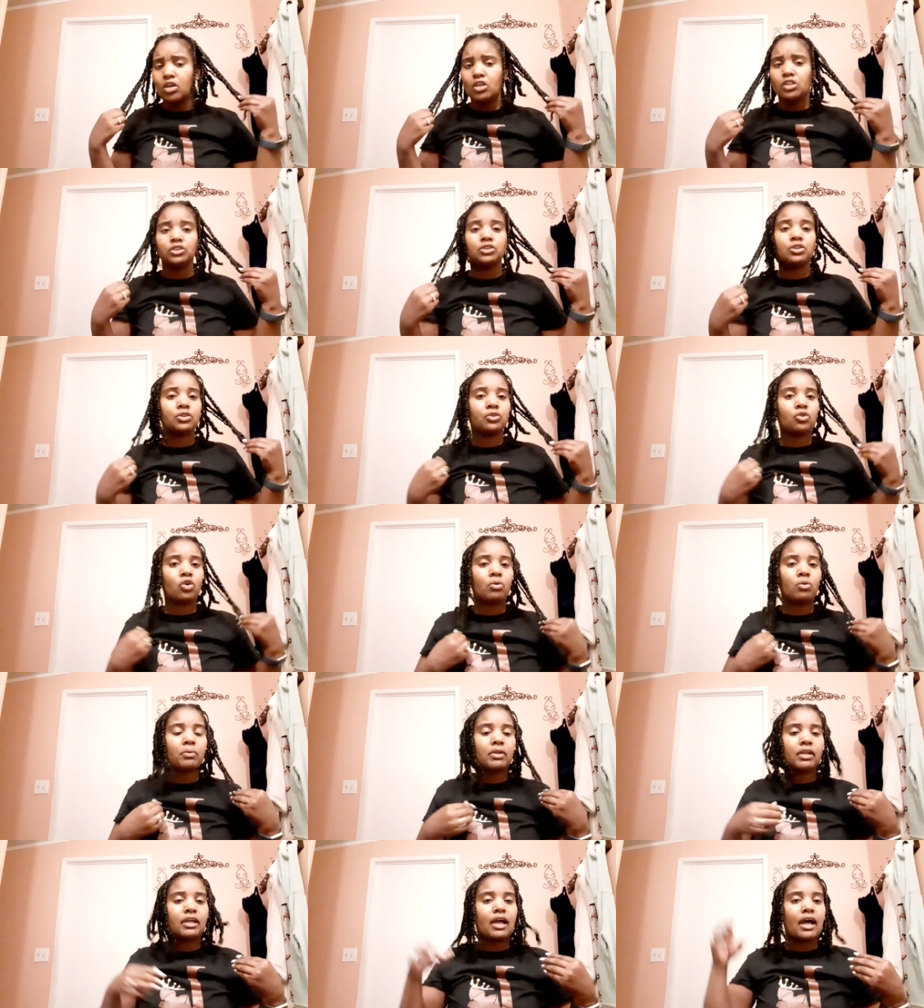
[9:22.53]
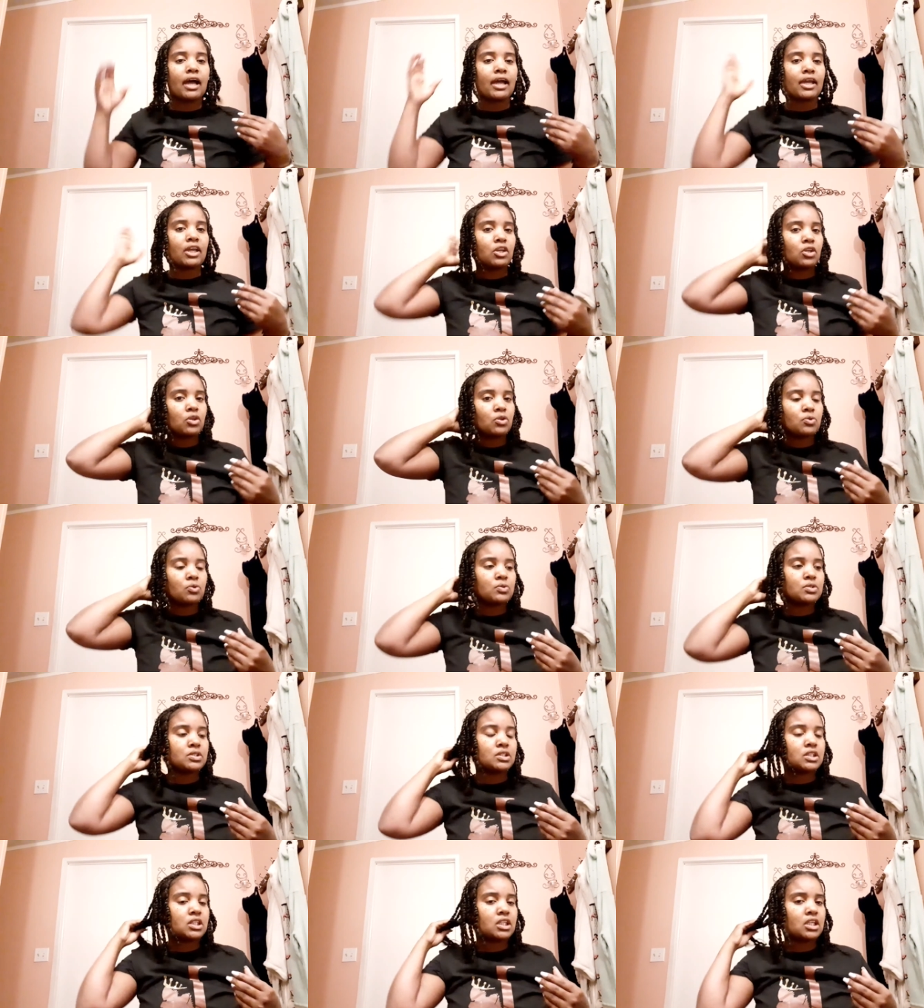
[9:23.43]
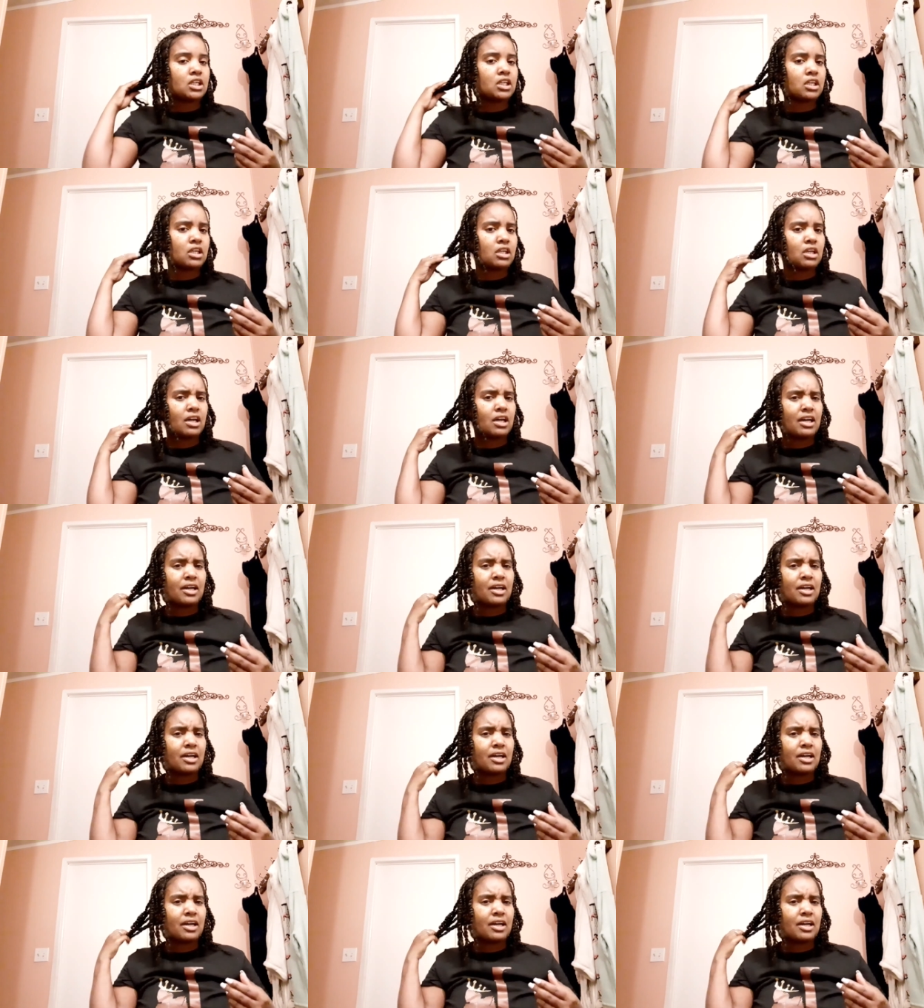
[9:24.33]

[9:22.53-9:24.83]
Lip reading: So normally I use the